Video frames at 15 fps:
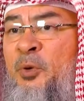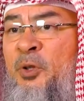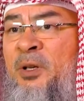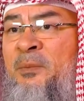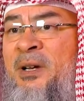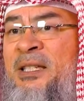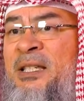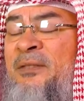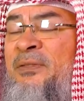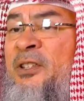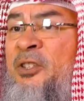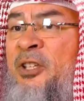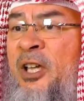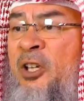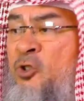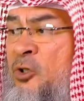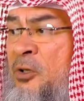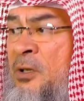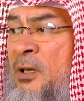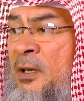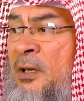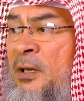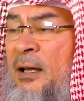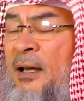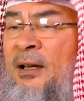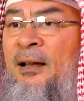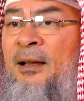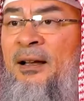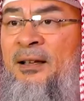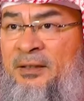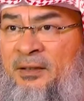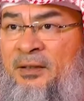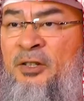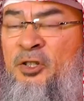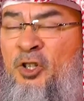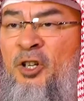putting myself in danger. The